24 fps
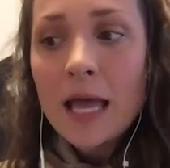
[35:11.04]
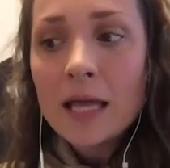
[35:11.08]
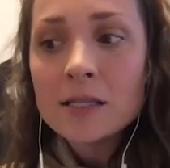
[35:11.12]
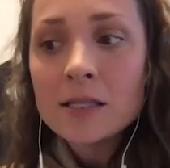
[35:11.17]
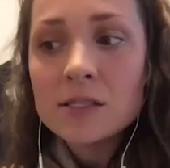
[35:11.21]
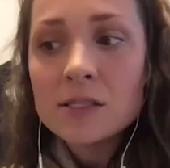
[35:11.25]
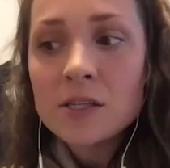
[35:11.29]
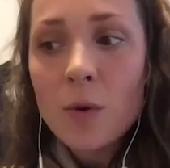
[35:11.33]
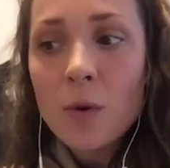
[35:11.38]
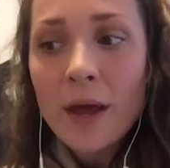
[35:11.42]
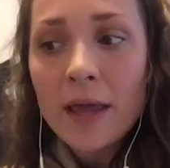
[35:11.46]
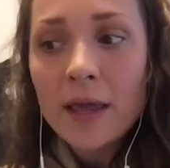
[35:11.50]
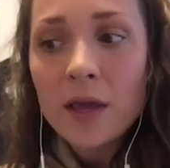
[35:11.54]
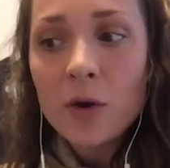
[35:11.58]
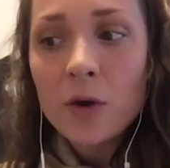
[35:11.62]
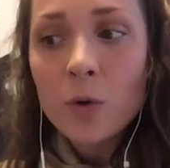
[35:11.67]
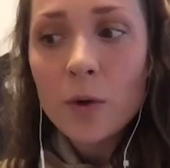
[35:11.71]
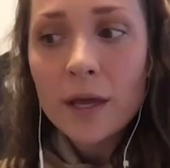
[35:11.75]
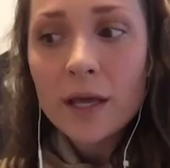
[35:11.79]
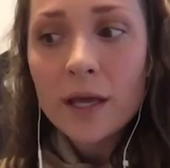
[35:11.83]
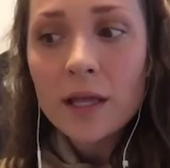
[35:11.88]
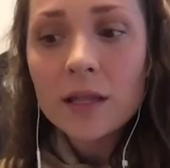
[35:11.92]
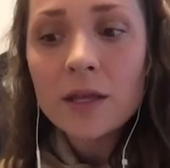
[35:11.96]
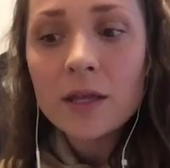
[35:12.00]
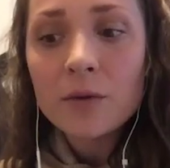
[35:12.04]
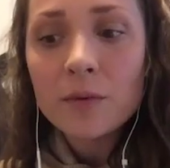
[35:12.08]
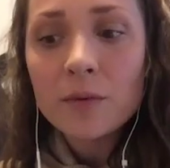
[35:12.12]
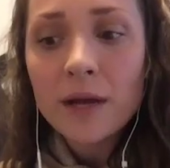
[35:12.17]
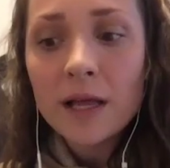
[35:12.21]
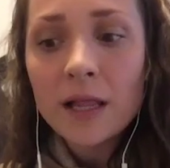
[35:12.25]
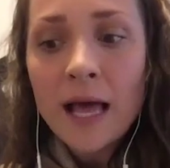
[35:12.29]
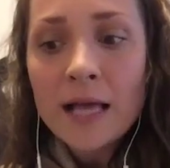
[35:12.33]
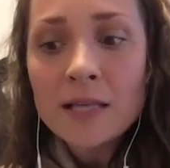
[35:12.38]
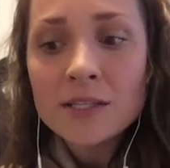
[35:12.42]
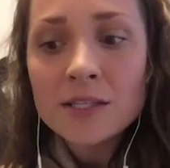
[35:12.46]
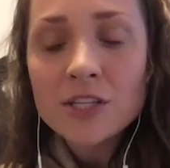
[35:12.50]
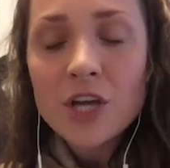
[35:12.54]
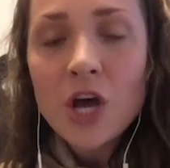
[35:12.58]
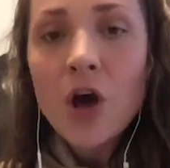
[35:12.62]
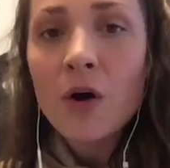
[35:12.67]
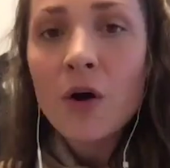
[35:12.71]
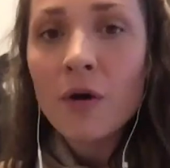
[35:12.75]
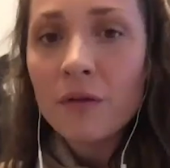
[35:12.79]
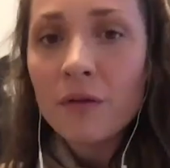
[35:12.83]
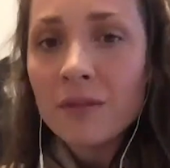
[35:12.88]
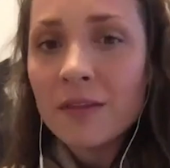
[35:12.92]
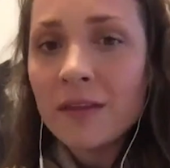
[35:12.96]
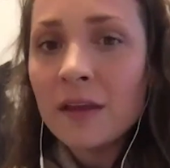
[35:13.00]
And so I quickly realized,
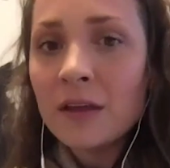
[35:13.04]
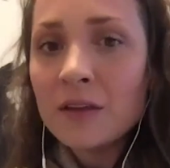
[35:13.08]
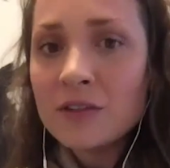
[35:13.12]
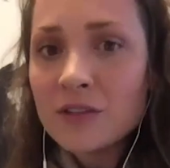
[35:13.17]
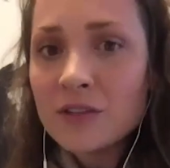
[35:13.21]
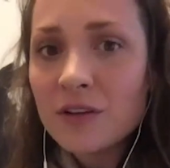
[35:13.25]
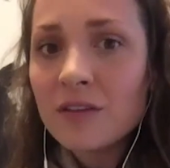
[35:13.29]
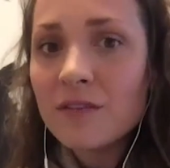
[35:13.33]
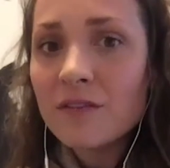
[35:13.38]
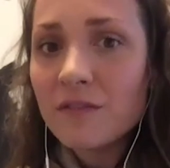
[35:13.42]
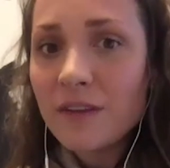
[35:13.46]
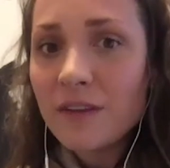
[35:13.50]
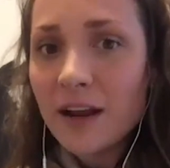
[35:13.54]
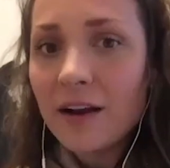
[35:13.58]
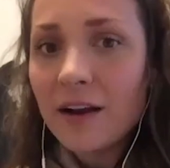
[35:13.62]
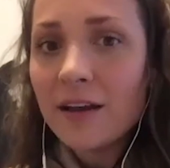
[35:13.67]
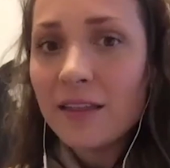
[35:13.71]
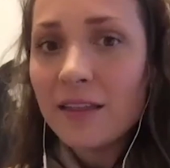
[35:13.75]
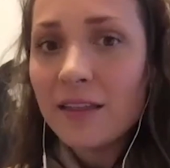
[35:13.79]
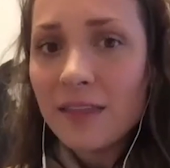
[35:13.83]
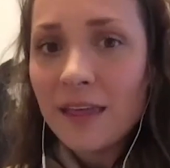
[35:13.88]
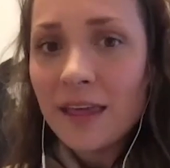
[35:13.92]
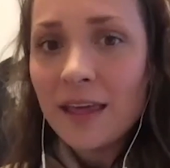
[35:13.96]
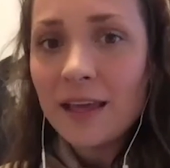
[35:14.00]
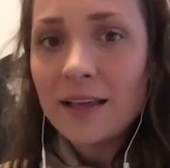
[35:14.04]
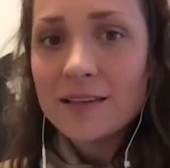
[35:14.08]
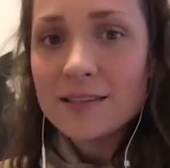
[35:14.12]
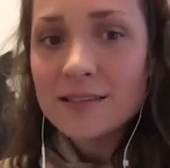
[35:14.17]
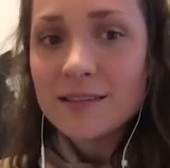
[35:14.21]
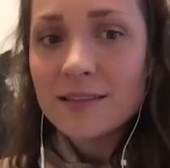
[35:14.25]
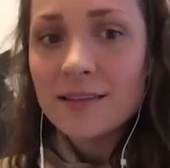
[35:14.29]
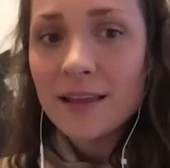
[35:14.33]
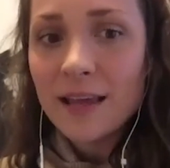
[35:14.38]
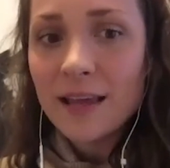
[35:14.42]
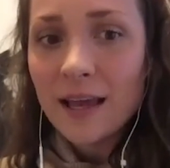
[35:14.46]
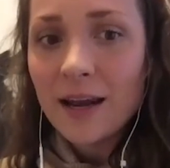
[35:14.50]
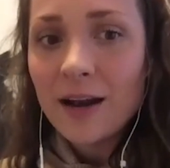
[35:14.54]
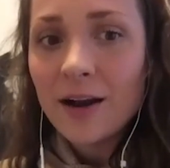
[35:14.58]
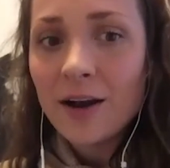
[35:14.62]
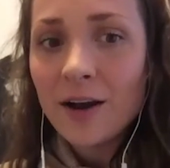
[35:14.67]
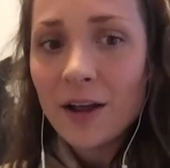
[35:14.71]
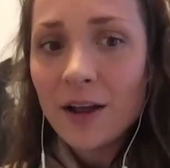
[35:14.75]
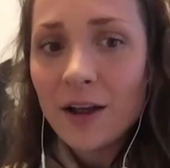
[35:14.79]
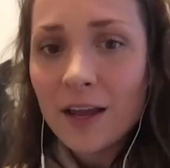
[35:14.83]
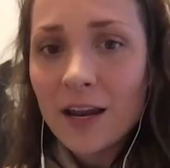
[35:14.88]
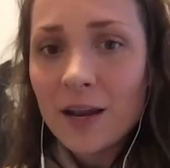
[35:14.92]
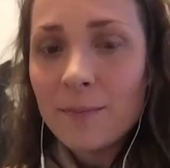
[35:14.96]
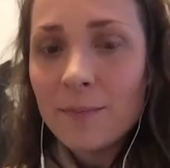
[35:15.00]
oh, these are the very things that
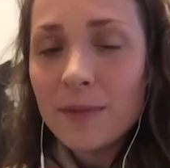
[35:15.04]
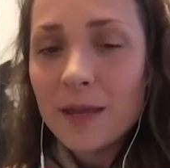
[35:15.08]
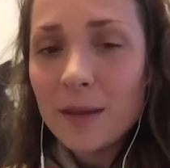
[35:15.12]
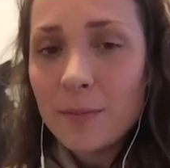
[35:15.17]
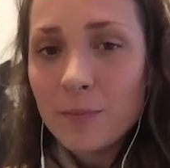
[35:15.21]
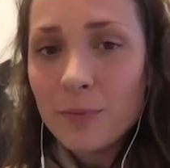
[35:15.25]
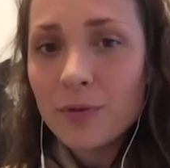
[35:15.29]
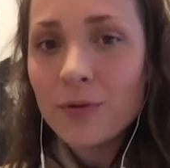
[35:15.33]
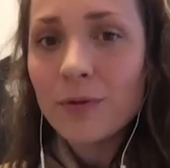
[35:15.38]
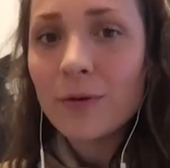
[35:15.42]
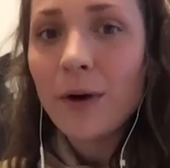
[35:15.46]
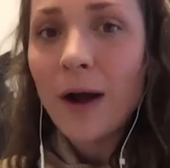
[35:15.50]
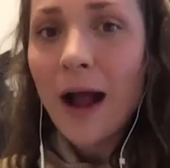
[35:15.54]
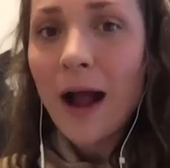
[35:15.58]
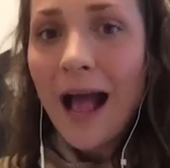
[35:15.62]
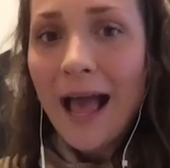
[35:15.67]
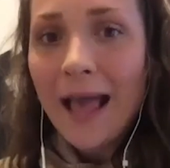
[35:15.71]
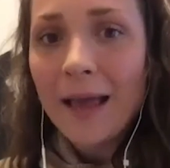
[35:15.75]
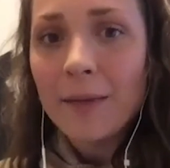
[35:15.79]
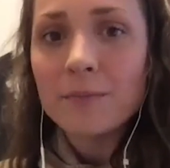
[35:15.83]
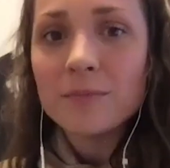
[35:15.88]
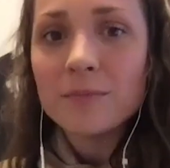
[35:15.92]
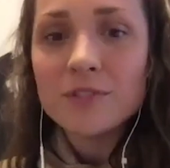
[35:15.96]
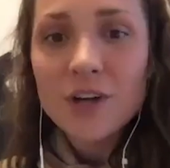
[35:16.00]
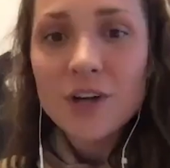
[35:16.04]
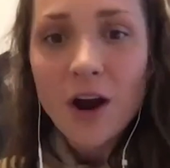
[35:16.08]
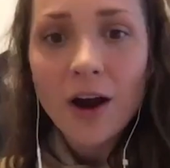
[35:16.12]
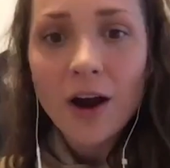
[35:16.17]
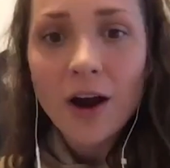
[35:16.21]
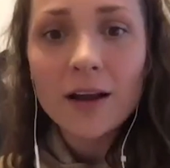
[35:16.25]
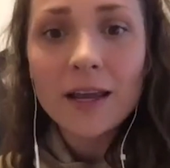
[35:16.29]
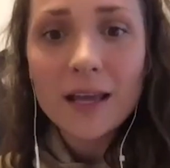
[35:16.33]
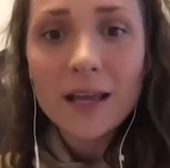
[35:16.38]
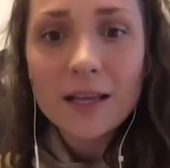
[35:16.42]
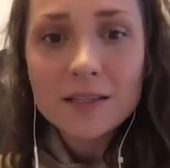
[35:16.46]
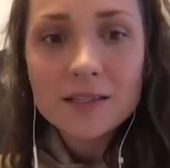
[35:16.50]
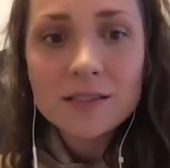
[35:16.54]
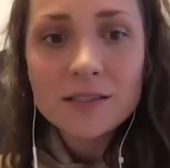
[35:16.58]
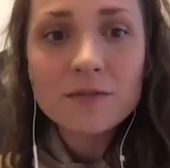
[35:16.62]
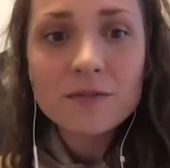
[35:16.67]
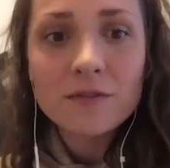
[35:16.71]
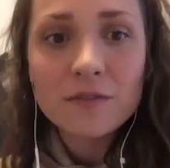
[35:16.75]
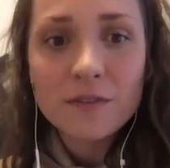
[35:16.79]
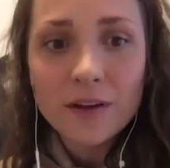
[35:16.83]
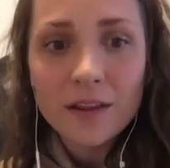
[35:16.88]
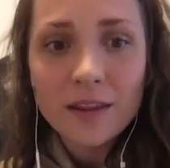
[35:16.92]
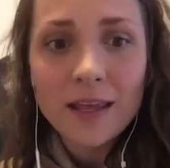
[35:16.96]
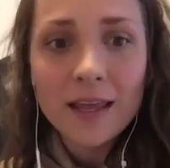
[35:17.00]
are going to be prime
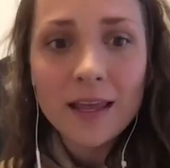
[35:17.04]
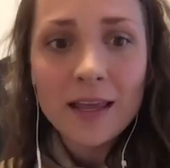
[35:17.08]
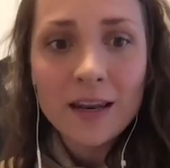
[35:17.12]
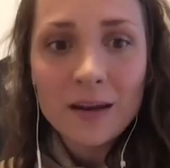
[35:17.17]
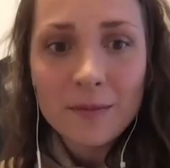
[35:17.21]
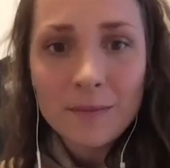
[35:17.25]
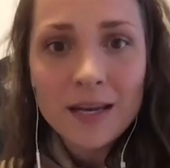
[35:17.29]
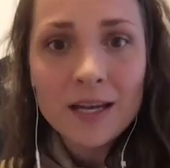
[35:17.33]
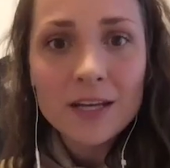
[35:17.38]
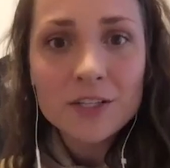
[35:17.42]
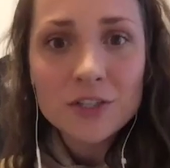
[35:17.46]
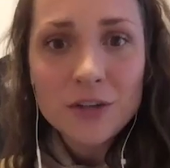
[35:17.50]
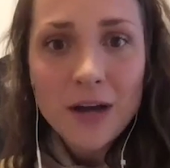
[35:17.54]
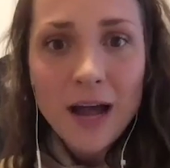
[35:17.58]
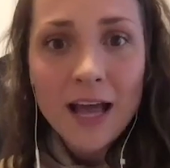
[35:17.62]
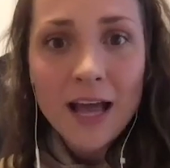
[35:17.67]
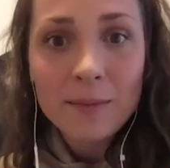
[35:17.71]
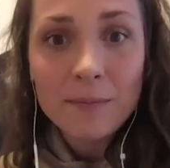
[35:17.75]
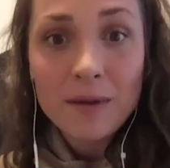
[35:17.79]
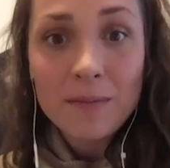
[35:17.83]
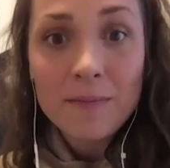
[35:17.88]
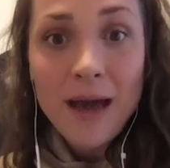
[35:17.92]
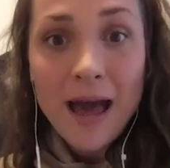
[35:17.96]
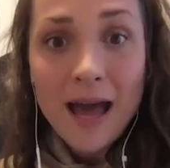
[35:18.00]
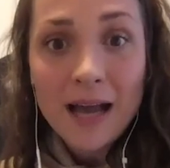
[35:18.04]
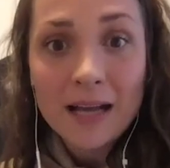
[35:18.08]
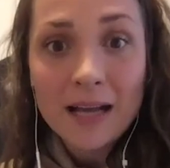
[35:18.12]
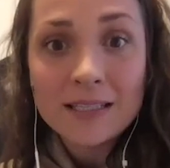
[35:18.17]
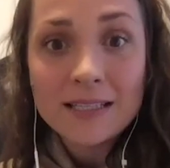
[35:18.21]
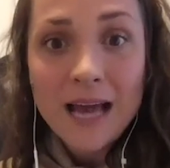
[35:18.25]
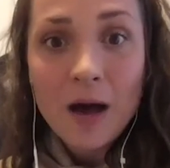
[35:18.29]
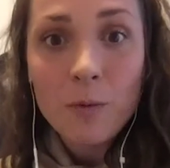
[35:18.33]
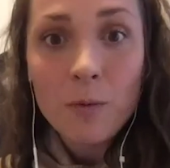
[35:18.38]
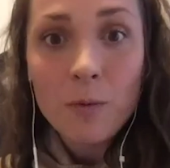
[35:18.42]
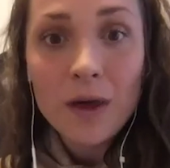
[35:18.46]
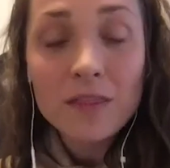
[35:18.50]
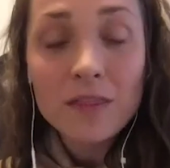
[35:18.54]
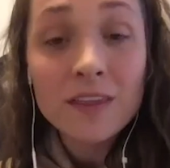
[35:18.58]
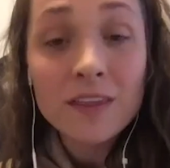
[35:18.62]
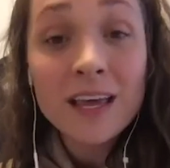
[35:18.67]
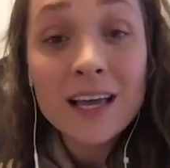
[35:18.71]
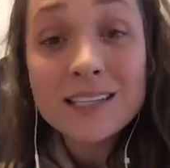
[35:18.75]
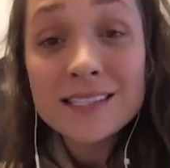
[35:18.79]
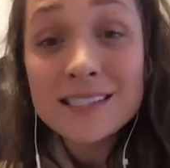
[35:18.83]
targets for the yep. enemy to drag me back down with.